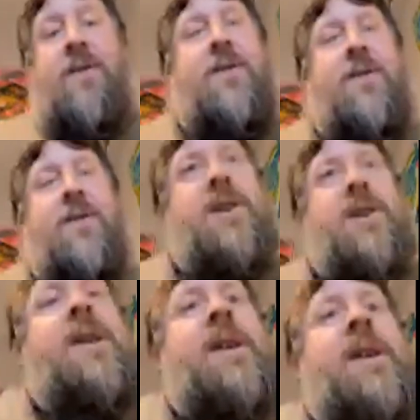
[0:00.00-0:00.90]
and stuff.
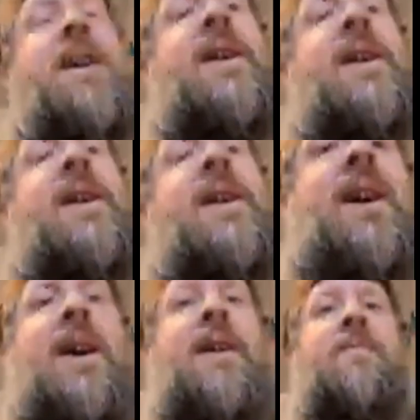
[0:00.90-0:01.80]

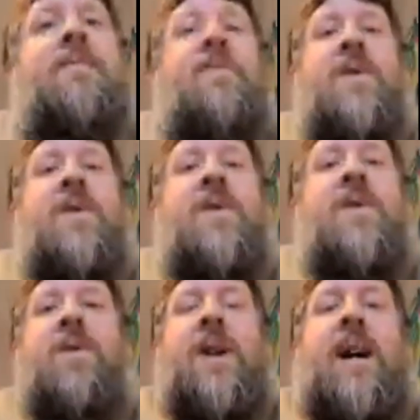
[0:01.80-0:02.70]
So I
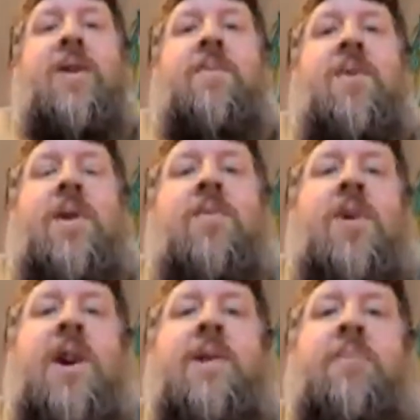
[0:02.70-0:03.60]
rolled it out and
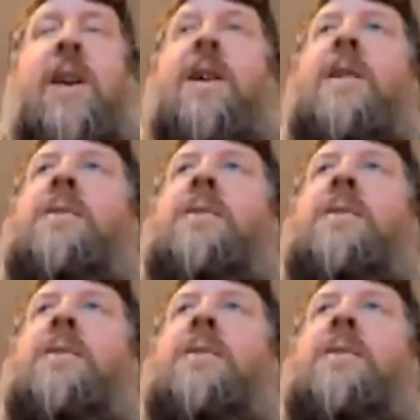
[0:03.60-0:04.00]
worked bigger,